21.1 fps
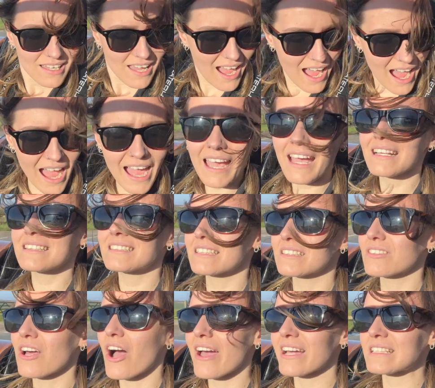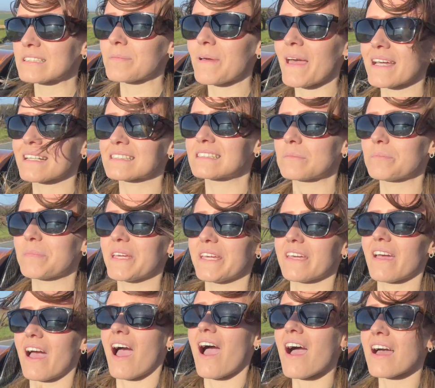I did not expect to be
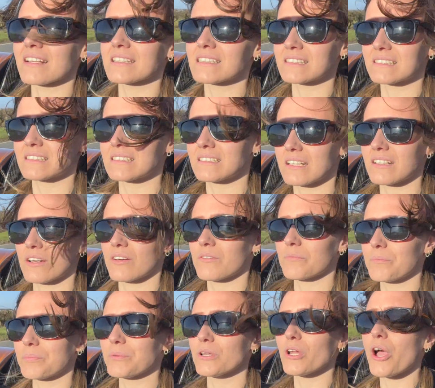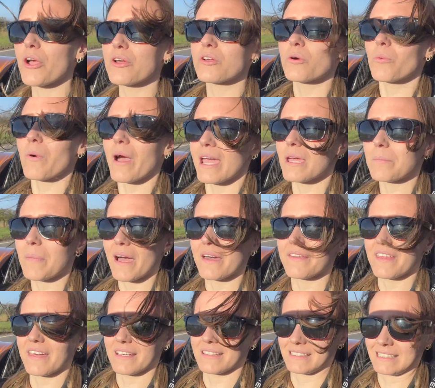as blown away by
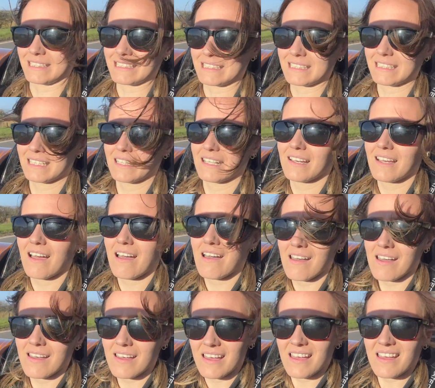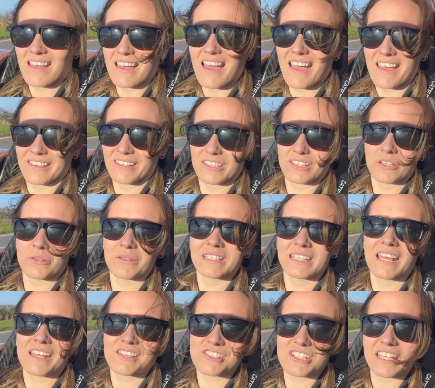this. You
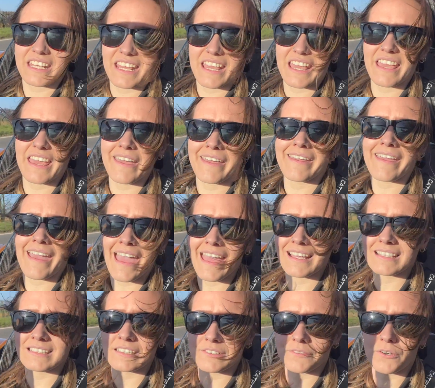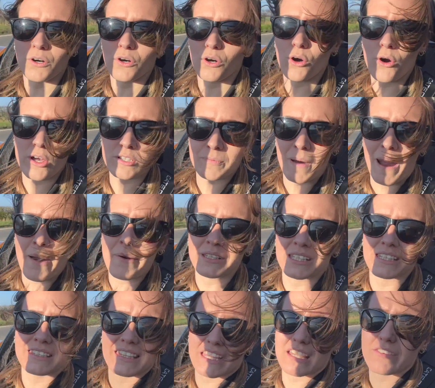initially hear 84 horsepower,
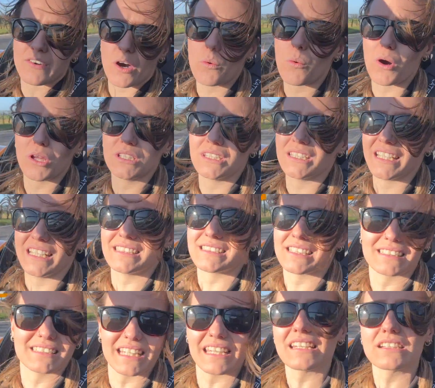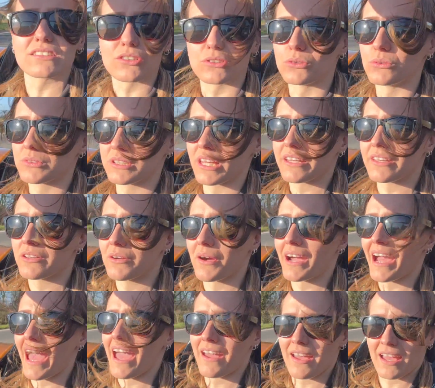you think of a 1 litre diesel that you
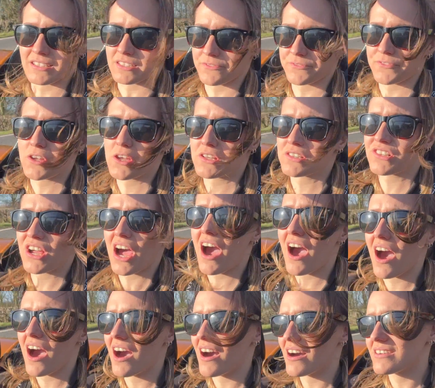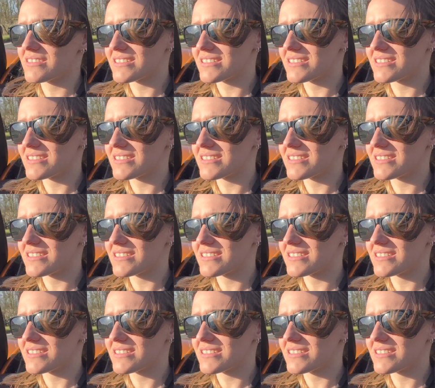get as a first car.